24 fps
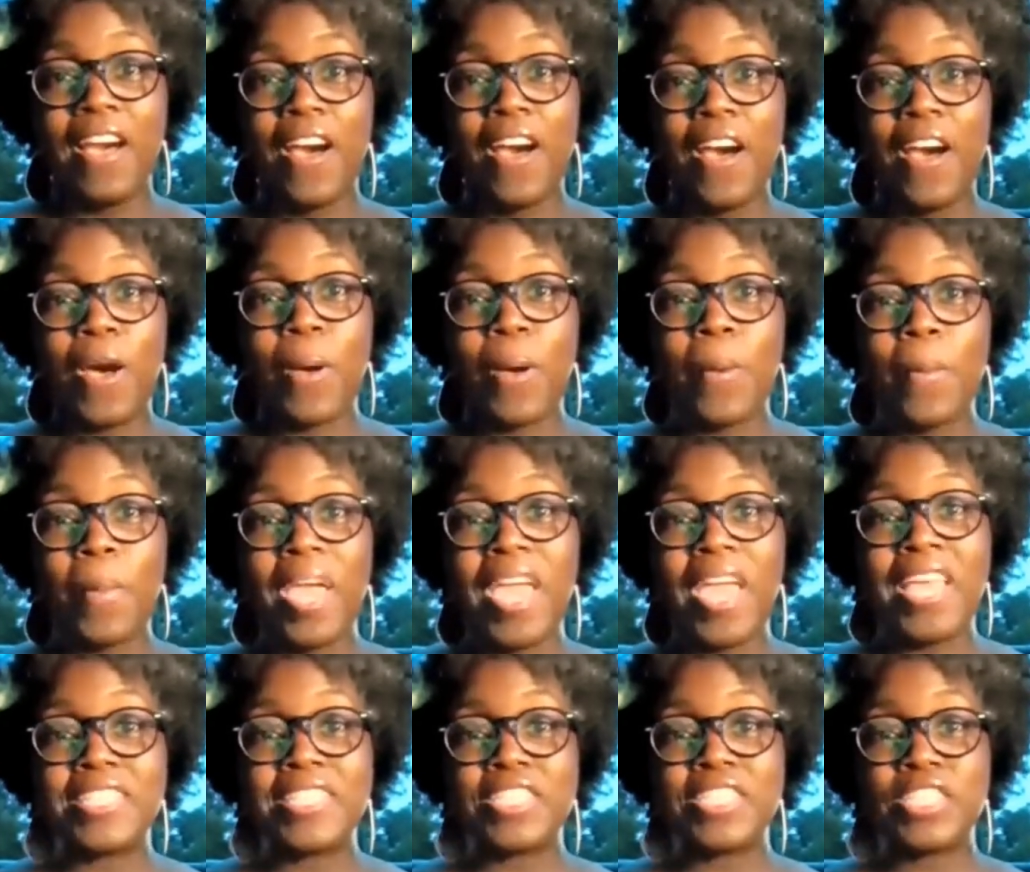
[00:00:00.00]
Um,
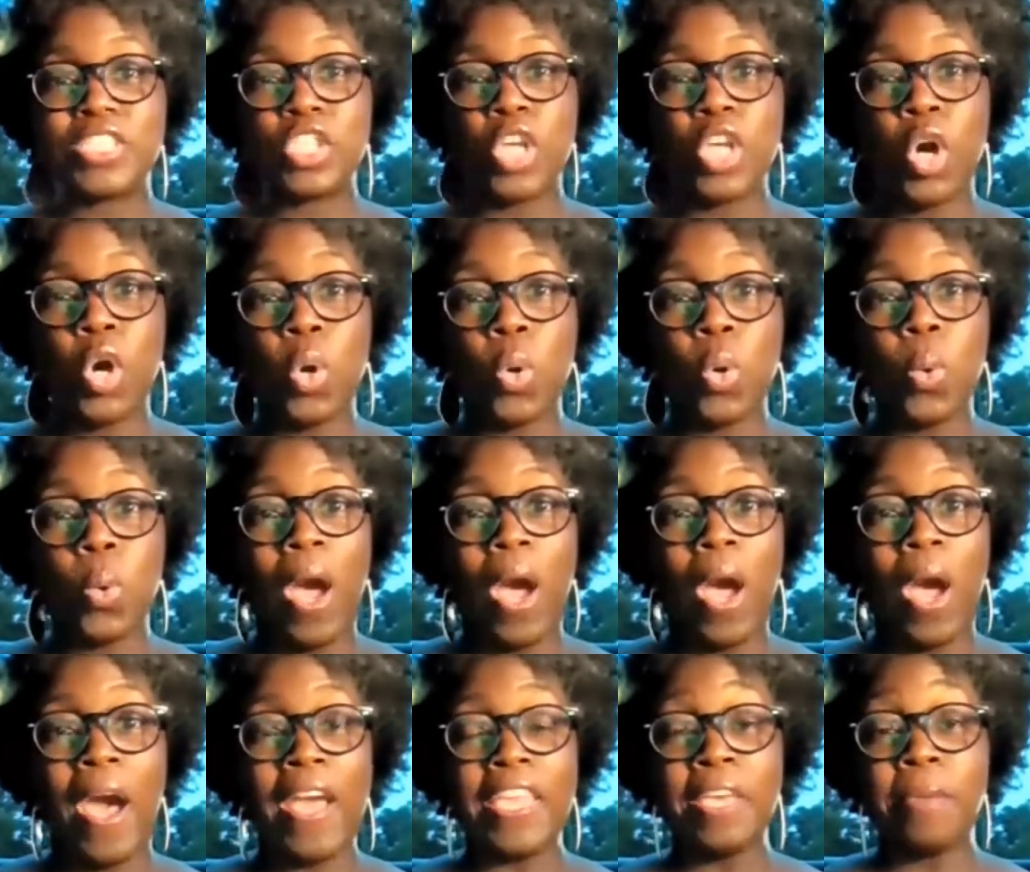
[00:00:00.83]
and so
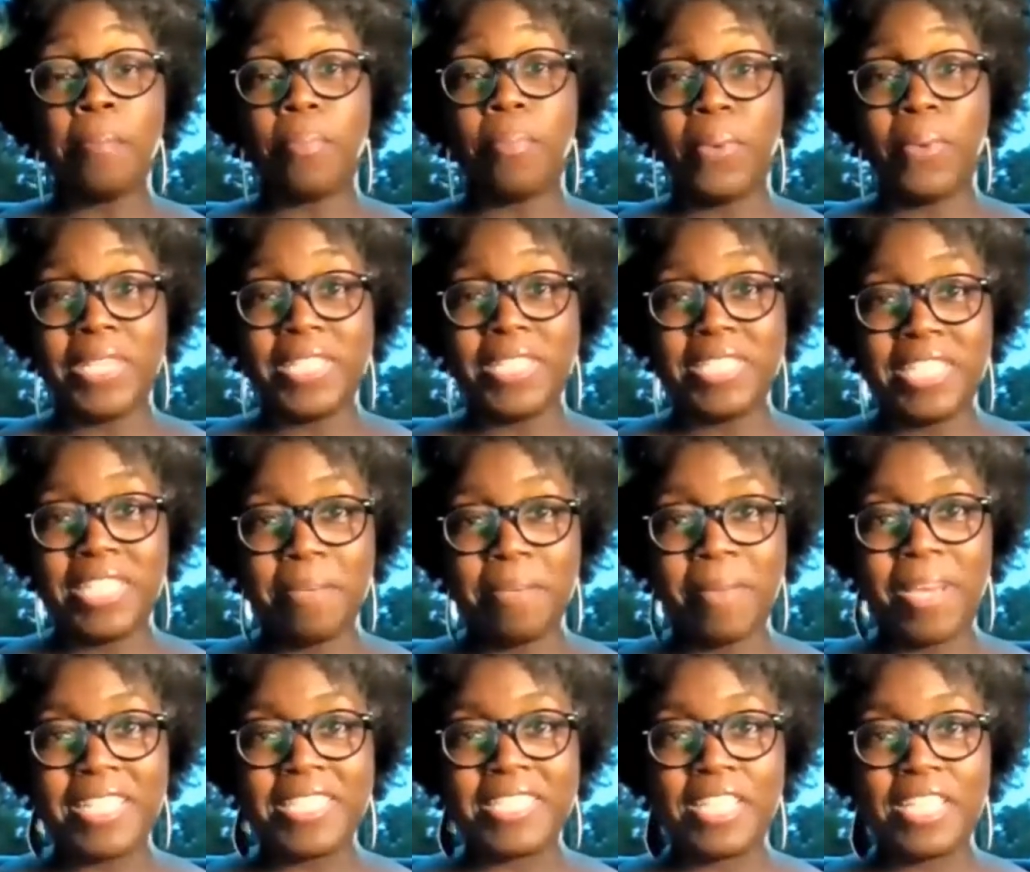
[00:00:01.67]
I am
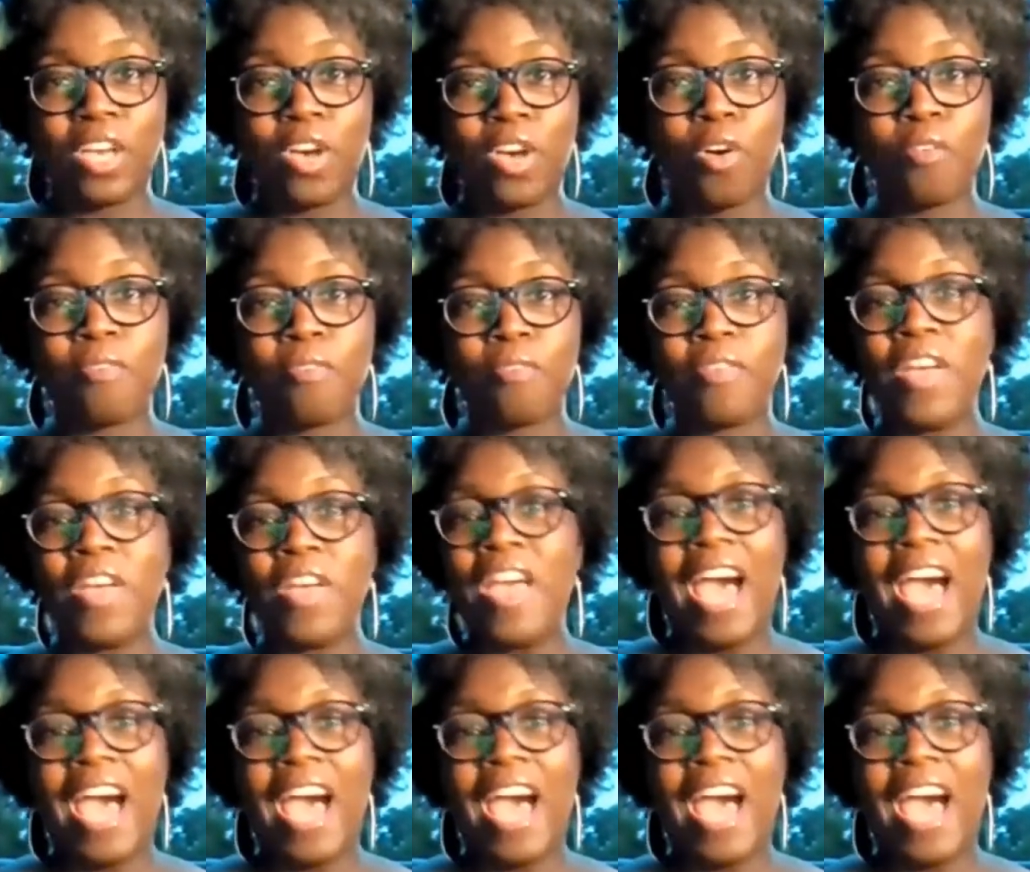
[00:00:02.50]
bracing myself.